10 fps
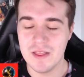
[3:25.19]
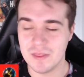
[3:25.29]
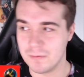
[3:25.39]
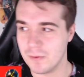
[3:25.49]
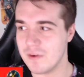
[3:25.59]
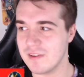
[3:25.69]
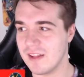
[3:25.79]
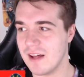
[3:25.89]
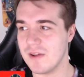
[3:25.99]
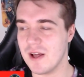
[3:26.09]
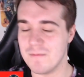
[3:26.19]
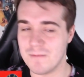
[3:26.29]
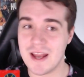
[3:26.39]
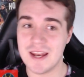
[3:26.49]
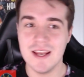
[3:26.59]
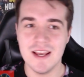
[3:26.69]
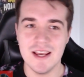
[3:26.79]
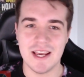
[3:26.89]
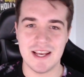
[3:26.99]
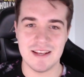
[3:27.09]
The Floor is Lava event
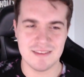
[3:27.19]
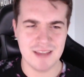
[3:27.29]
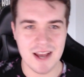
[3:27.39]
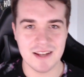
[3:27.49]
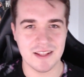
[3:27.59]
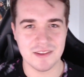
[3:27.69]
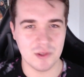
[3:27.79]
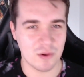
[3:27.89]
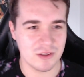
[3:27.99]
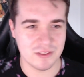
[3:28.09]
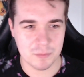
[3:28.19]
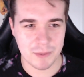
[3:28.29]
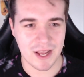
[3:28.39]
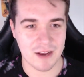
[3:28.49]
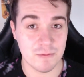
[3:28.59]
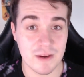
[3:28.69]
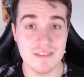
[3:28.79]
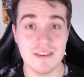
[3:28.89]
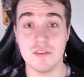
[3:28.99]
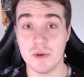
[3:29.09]
is kind of like the Lachlan's Pickaxe
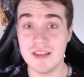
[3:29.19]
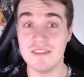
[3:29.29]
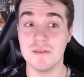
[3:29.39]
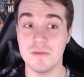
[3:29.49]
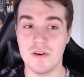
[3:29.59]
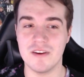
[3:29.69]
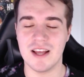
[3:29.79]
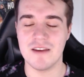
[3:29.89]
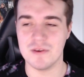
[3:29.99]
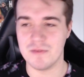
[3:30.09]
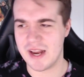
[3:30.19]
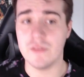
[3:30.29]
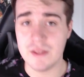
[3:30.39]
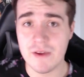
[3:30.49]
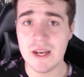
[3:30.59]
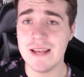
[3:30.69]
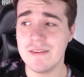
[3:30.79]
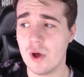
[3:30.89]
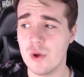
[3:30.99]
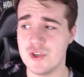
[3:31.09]
Frenzy, so it is the Flora Lava event. So the event
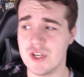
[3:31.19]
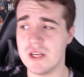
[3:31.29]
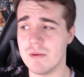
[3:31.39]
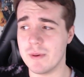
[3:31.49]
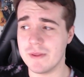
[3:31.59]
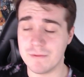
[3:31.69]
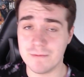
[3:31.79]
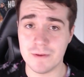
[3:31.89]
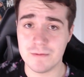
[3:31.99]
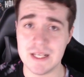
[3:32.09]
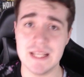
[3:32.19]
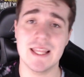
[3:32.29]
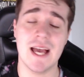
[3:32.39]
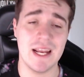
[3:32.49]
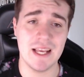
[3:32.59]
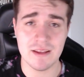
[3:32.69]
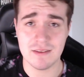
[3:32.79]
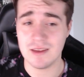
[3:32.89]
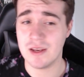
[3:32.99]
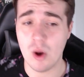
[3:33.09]
is on January the fifteenth, and it
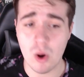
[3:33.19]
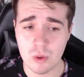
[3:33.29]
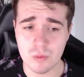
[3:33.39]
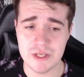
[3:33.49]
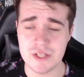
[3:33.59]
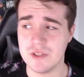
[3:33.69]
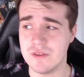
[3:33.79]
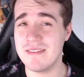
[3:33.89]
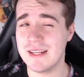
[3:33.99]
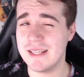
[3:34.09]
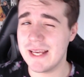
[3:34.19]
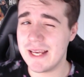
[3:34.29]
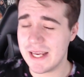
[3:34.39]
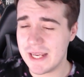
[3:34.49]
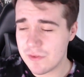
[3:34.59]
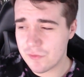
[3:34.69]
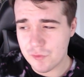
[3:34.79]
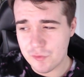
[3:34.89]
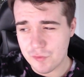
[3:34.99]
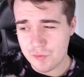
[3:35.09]
is in all regions. Basically, it's a
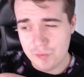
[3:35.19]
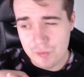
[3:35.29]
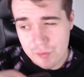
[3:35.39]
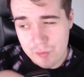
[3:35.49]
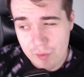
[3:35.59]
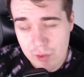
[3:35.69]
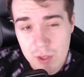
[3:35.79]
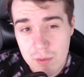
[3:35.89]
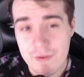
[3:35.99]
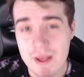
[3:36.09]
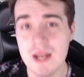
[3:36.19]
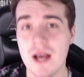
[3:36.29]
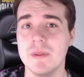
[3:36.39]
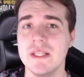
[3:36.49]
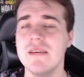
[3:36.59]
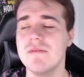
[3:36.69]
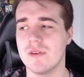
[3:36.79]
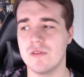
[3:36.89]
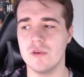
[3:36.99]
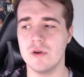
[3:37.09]
solo event, I believe.
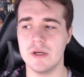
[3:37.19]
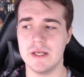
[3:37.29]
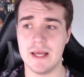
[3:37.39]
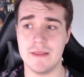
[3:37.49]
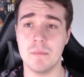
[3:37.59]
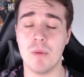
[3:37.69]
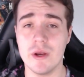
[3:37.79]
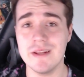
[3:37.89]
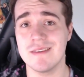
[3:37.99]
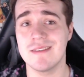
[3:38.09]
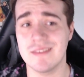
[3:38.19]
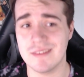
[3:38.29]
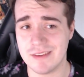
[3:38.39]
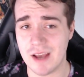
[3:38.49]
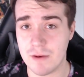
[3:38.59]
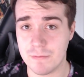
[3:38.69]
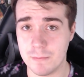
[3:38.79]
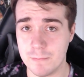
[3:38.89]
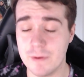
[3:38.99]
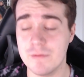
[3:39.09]
So the points start
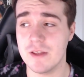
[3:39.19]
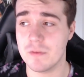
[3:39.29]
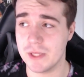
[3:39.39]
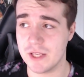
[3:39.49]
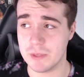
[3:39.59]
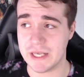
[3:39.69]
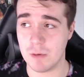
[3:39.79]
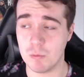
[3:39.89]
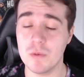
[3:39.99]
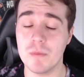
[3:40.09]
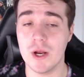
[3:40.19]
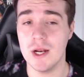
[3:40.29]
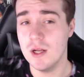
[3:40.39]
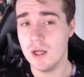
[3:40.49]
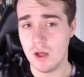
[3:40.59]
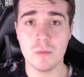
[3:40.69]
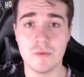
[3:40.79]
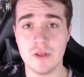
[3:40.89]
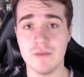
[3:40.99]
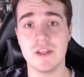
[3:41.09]
from fiftieth place, where you get one point, up
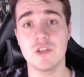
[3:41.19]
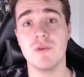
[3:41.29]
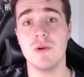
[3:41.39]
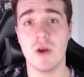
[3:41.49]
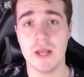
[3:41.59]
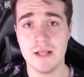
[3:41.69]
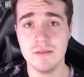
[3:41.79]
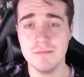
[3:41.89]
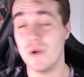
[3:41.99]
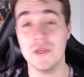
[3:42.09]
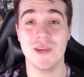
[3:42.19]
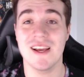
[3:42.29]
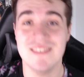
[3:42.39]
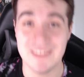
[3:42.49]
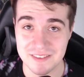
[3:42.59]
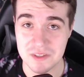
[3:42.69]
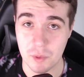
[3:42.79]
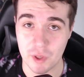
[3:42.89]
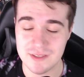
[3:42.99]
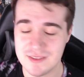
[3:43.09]
to the Victory Royale, where you get sixty
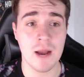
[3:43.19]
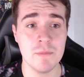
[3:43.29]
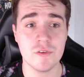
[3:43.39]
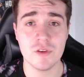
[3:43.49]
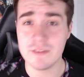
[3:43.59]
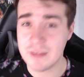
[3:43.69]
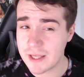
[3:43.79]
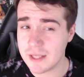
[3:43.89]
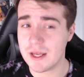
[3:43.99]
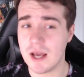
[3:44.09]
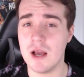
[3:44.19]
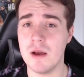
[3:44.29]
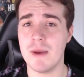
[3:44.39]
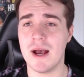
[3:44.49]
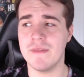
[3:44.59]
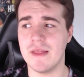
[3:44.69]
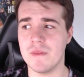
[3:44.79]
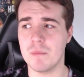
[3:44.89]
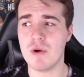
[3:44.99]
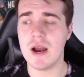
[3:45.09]
points. I'm just going to say, um, and then
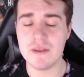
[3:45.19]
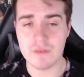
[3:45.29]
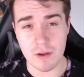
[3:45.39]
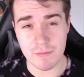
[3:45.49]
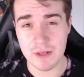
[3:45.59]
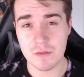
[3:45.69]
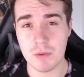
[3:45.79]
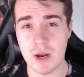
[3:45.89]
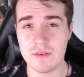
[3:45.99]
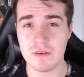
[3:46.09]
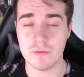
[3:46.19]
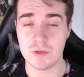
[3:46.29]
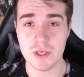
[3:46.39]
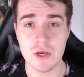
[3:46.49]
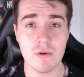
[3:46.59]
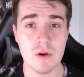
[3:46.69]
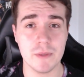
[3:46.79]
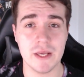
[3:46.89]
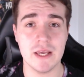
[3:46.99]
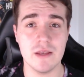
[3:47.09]
the prize, events prizes for Europe
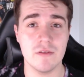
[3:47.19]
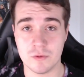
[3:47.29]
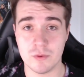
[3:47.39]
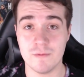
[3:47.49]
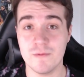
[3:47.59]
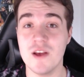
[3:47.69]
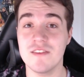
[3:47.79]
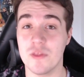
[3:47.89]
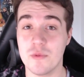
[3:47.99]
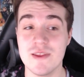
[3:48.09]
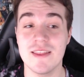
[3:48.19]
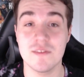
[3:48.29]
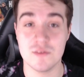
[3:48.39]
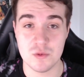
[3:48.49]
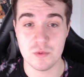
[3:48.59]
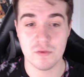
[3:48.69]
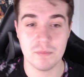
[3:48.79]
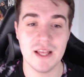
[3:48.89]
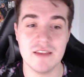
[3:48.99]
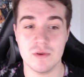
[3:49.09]
is between first and three thousand two hundredth
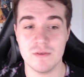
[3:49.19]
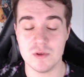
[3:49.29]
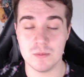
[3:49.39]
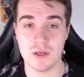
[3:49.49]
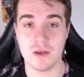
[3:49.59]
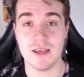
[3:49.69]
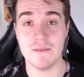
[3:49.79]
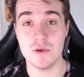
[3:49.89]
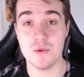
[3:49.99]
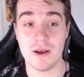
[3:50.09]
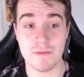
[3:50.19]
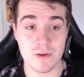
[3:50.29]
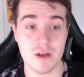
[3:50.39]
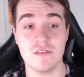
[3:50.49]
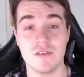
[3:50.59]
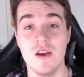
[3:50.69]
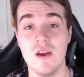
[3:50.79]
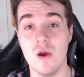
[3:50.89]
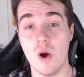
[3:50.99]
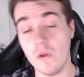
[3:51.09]
place. So if you be, if you are first,
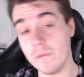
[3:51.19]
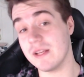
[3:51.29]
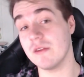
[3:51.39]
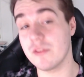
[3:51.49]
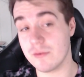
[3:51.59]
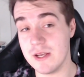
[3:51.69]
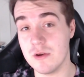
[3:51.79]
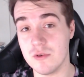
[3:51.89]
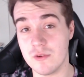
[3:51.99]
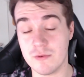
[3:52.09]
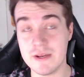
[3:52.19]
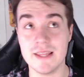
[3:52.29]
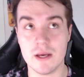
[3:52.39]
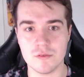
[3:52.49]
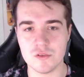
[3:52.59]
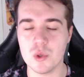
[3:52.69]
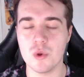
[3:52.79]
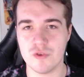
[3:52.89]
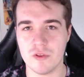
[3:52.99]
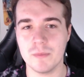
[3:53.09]
all the way down to three thousand two
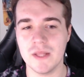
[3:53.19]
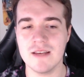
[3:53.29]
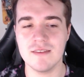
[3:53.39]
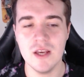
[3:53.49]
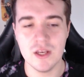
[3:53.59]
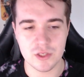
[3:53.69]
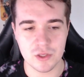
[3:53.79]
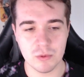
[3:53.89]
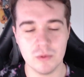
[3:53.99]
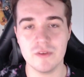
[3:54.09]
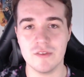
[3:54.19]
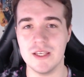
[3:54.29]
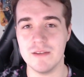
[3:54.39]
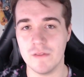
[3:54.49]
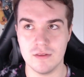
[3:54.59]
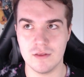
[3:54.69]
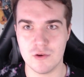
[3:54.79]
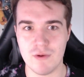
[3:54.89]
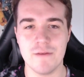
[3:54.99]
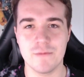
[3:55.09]
hundredth place, you will receive the
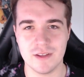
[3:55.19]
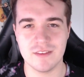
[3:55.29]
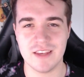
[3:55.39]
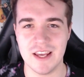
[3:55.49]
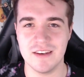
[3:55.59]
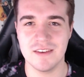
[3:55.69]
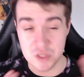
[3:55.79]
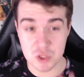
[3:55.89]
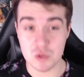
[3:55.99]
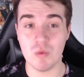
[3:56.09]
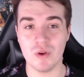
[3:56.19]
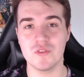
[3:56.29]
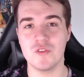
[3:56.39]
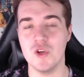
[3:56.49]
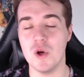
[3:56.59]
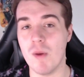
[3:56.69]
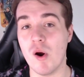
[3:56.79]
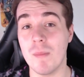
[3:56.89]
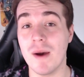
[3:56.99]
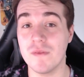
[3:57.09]
Grefg skin. Do you want to know
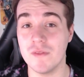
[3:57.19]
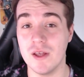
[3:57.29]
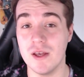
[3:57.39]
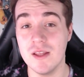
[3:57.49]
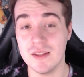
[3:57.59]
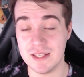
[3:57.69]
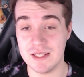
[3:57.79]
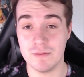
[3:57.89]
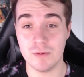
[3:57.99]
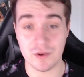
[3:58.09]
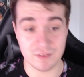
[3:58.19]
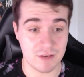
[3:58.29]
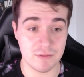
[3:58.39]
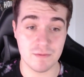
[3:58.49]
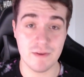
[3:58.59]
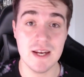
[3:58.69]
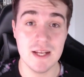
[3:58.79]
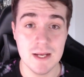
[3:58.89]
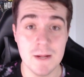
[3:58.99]
more about the the Floor is Lava event?